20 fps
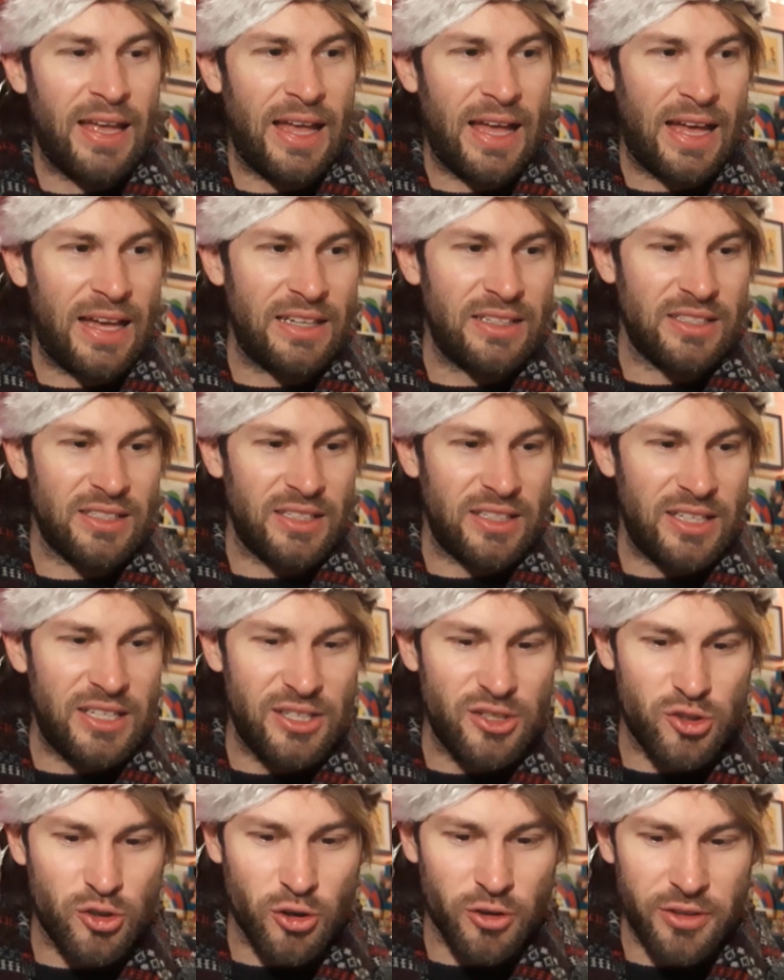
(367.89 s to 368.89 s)
And
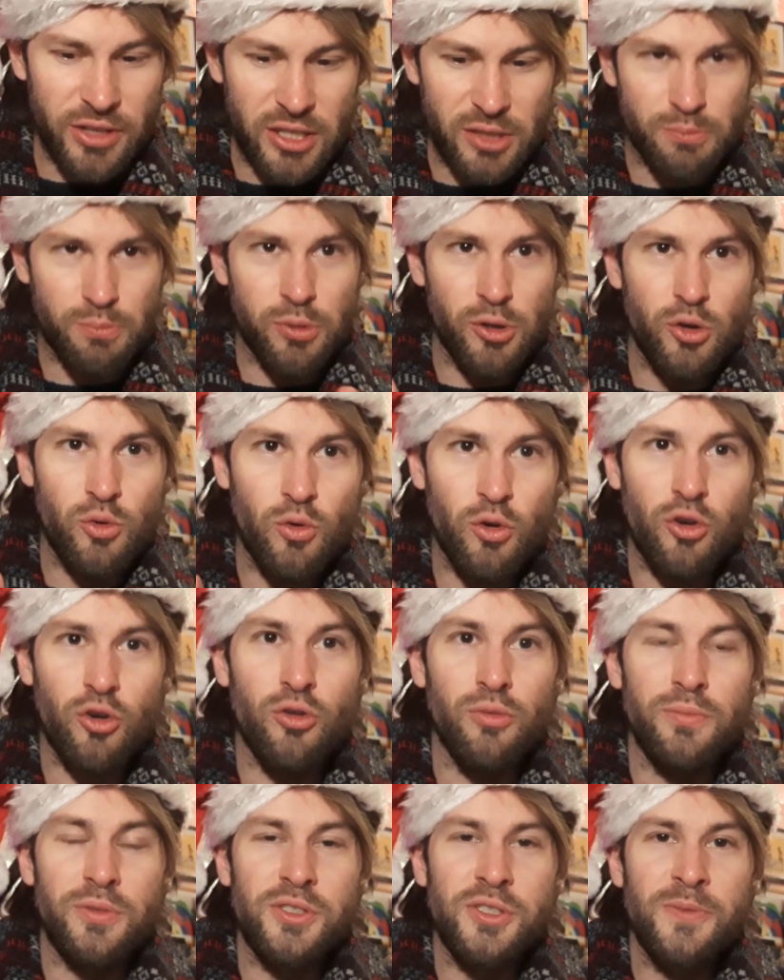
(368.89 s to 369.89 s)
he's got these blue
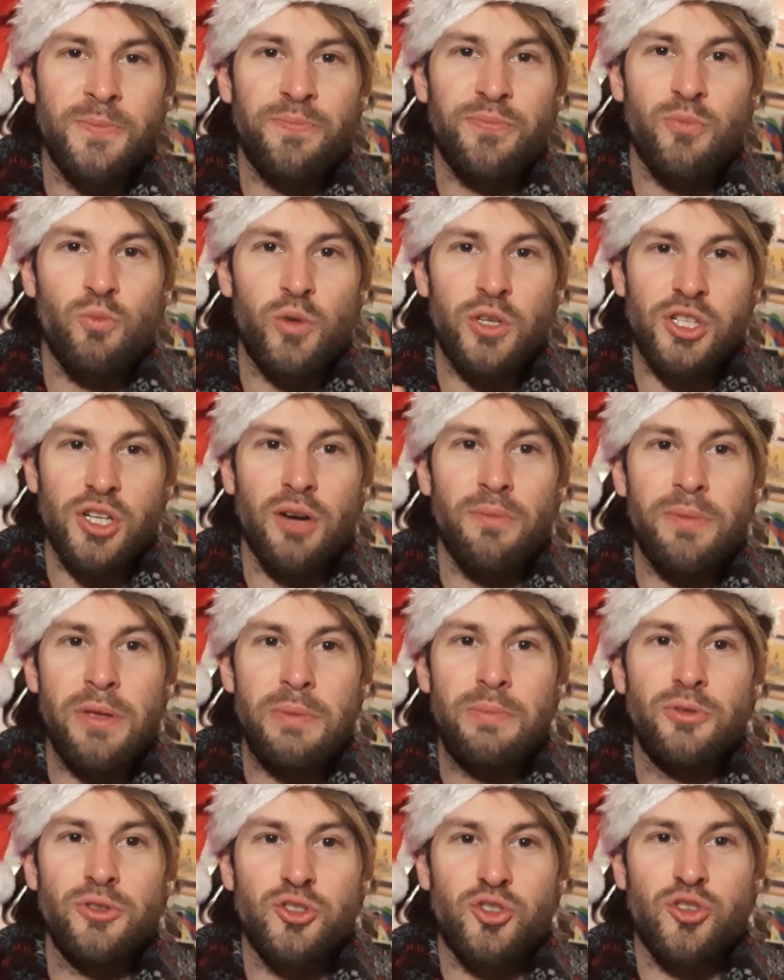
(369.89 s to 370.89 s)
orbs, which are
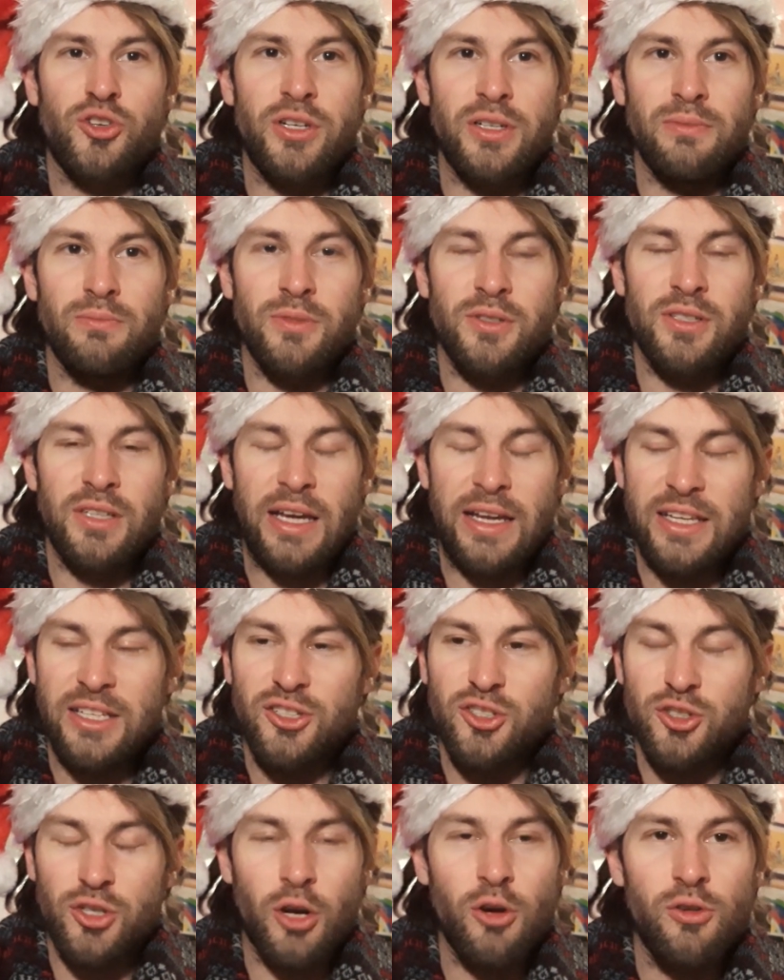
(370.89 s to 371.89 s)
people's dreams, and
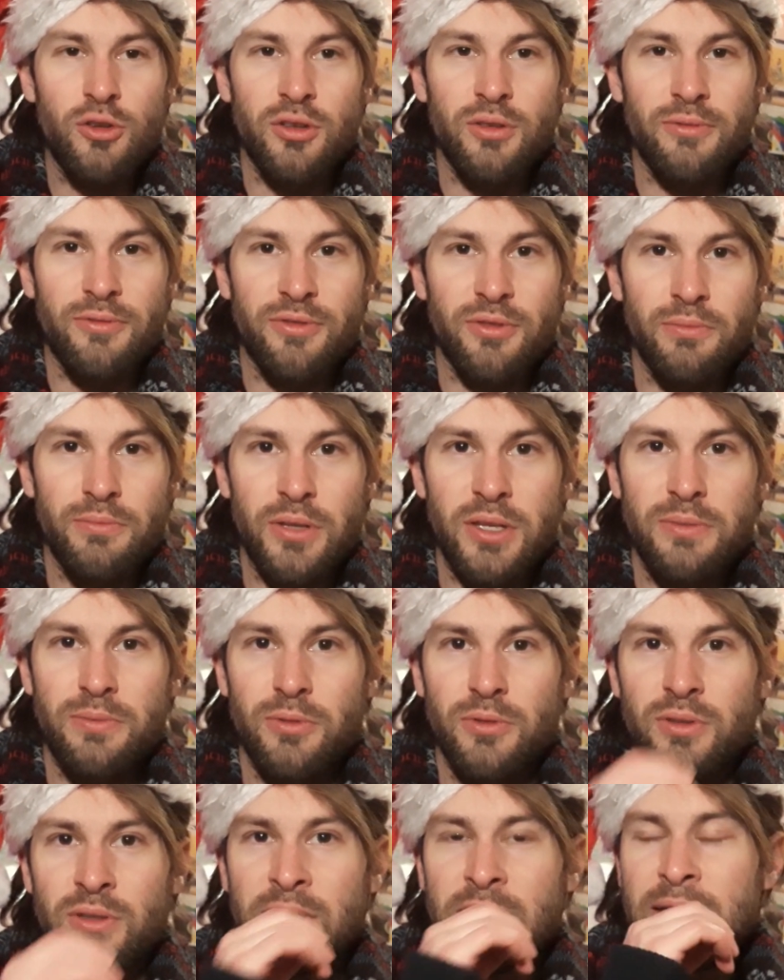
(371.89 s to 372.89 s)
he's stolen them from
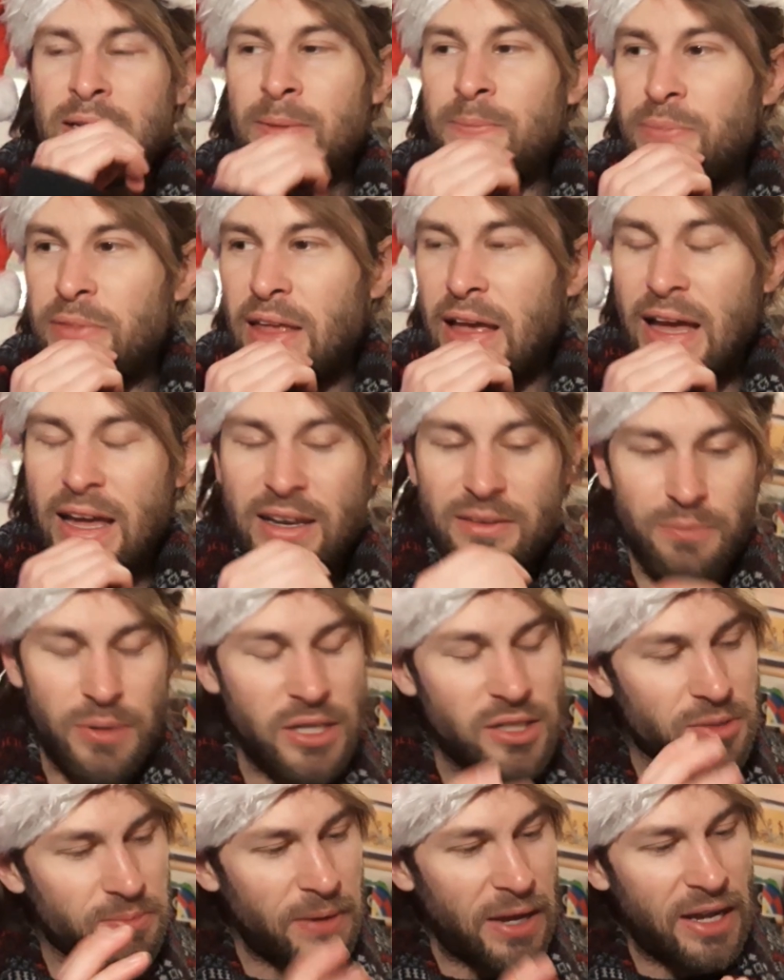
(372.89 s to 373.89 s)
people. And
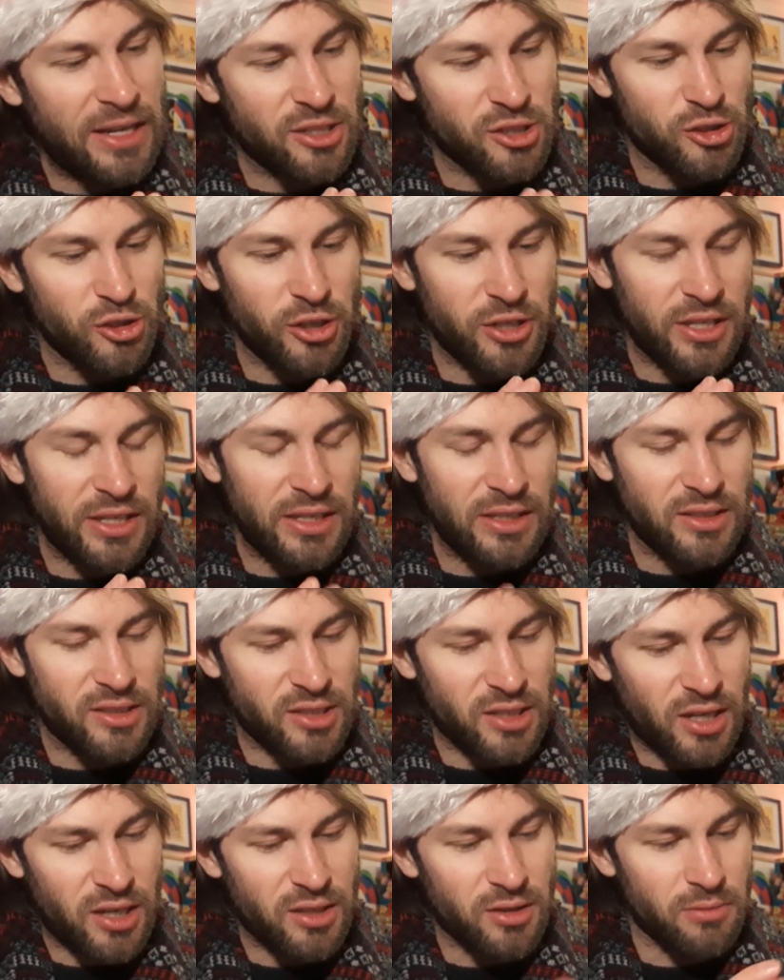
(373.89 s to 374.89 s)
Peter Pan's looking
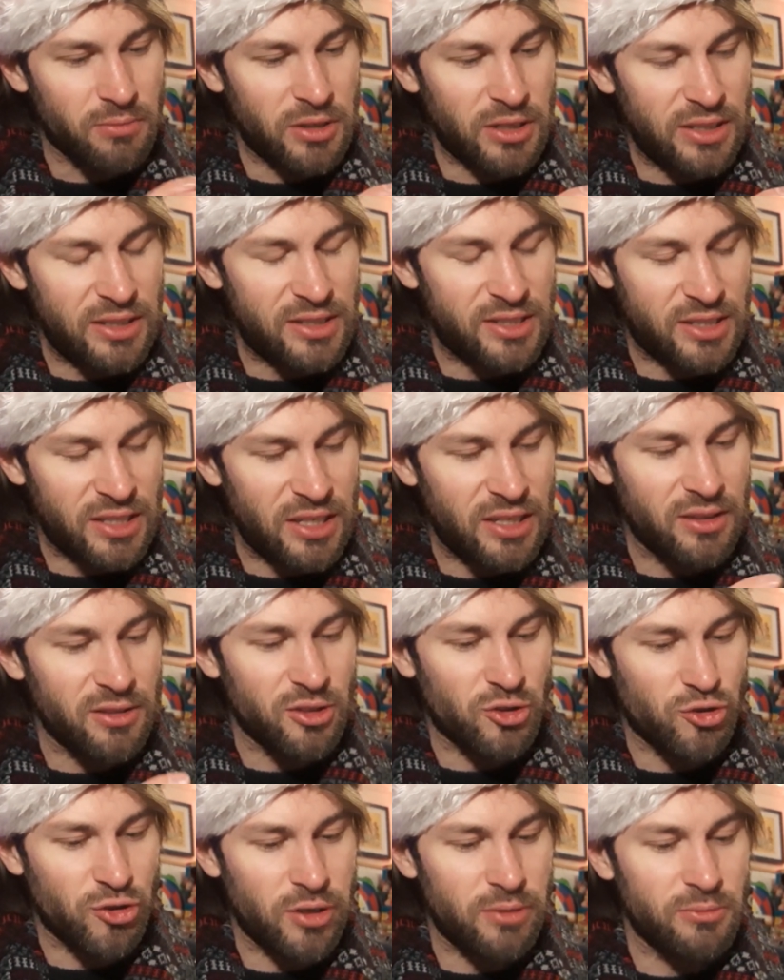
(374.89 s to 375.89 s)
inside them, and he's seeing the
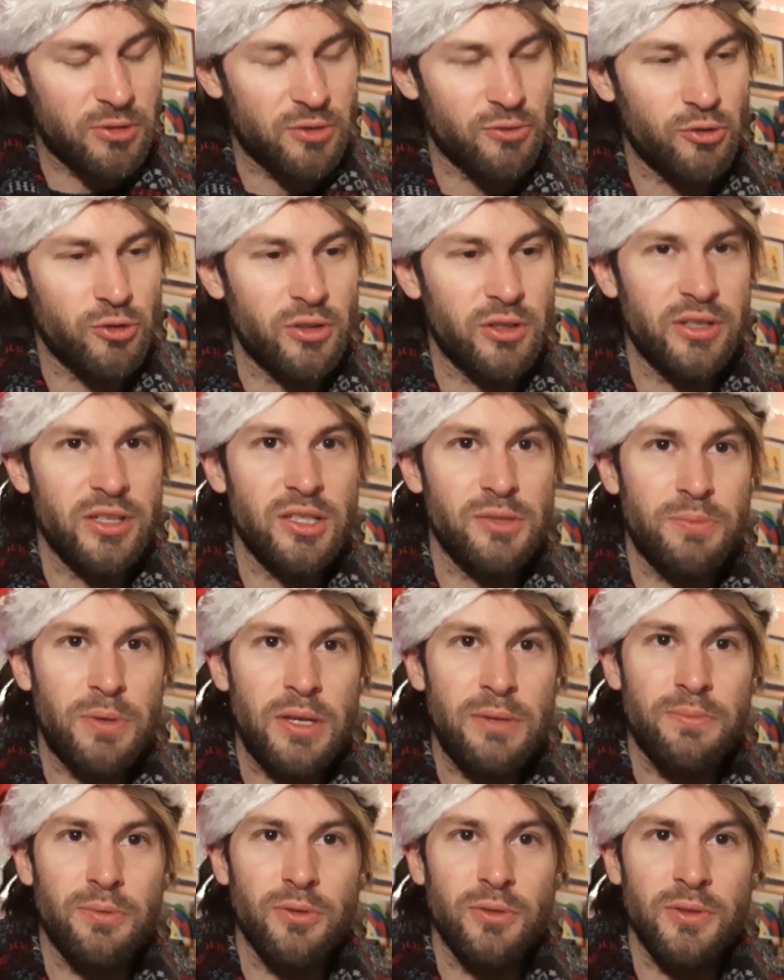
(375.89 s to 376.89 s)
dreams of all of these
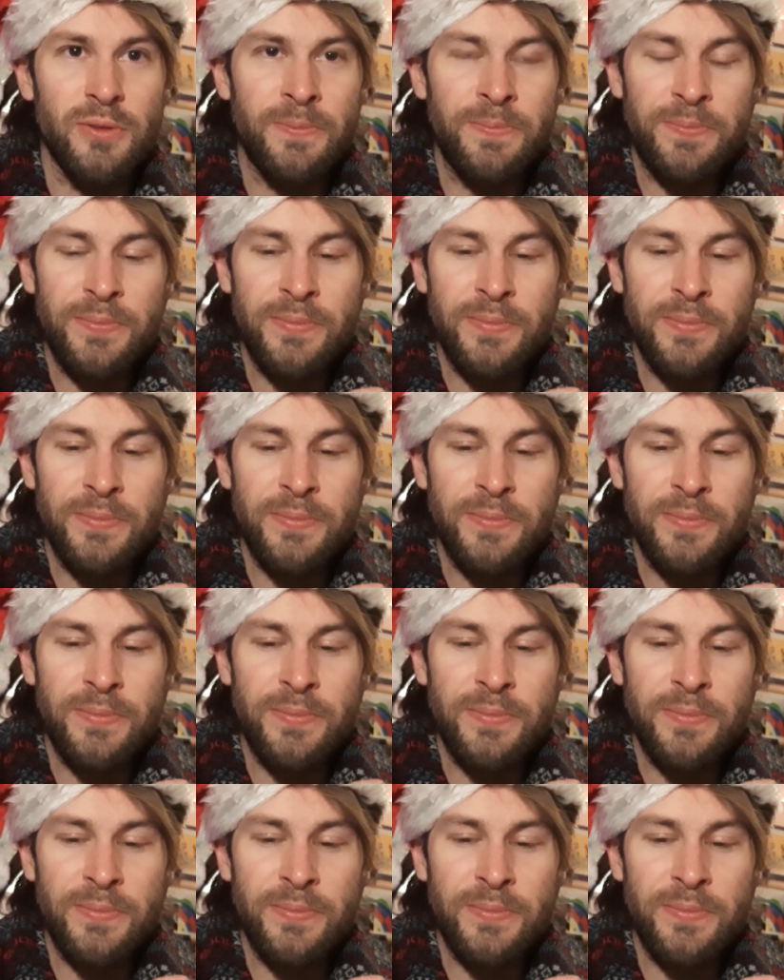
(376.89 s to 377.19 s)
people,